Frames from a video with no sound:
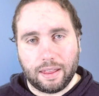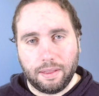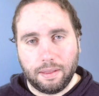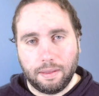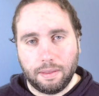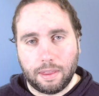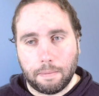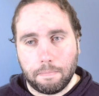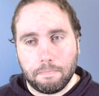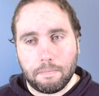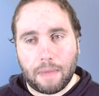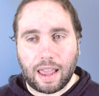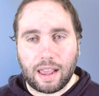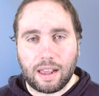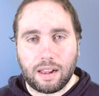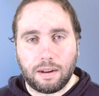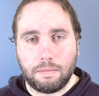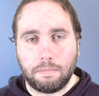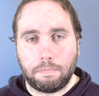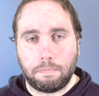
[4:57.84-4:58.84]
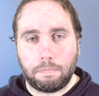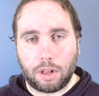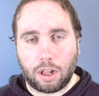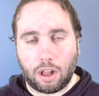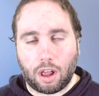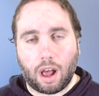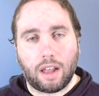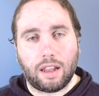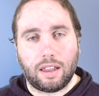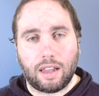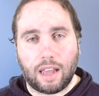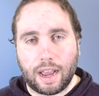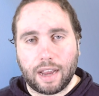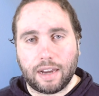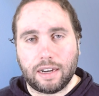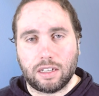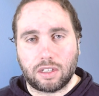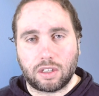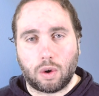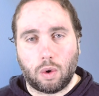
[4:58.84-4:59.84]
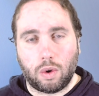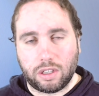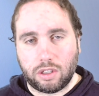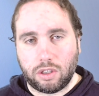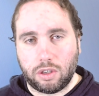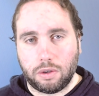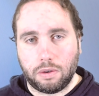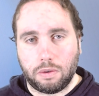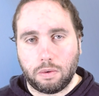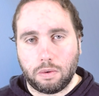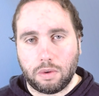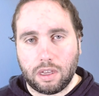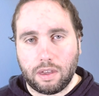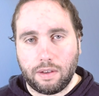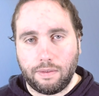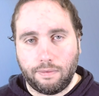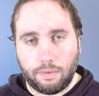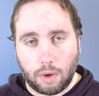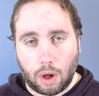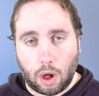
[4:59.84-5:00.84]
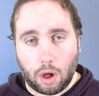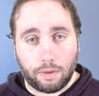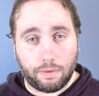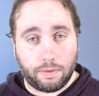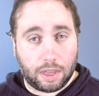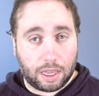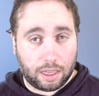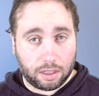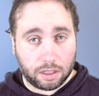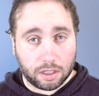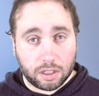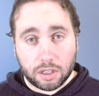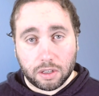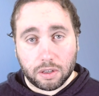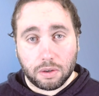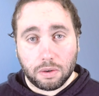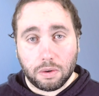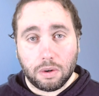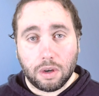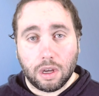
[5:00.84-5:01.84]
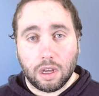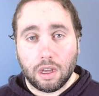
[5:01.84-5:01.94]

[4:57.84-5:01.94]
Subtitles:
the main plot line is going to evolve into.